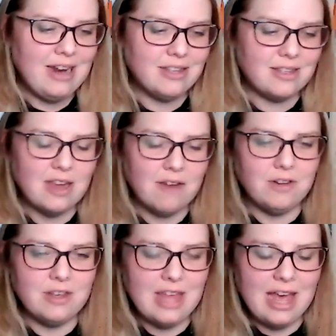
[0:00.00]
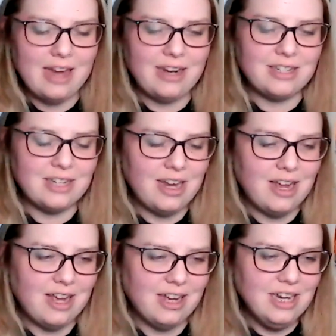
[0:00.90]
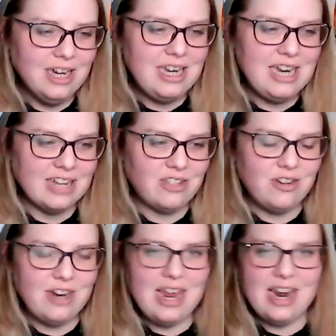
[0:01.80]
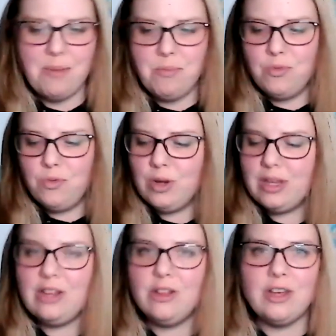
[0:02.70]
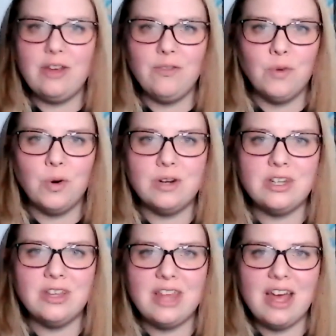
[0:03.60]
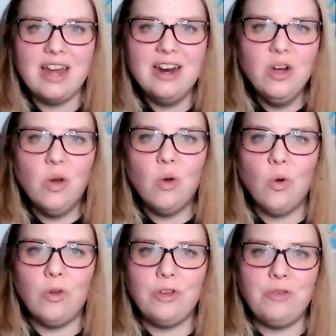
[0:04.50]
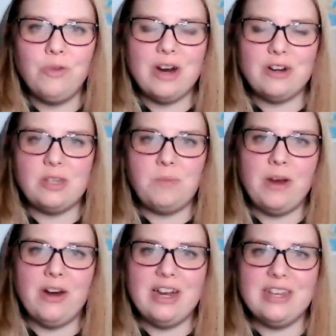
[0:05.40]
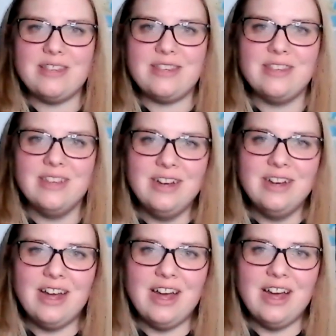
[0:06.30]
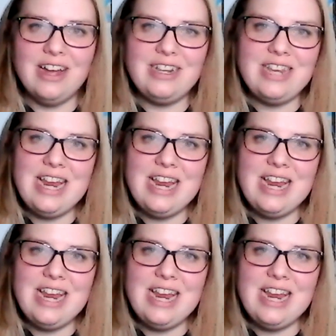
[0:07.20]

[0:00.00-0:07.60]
i discovered that uh, yesterday and i'm really looking forward to that old and rare spirits uh, yeah.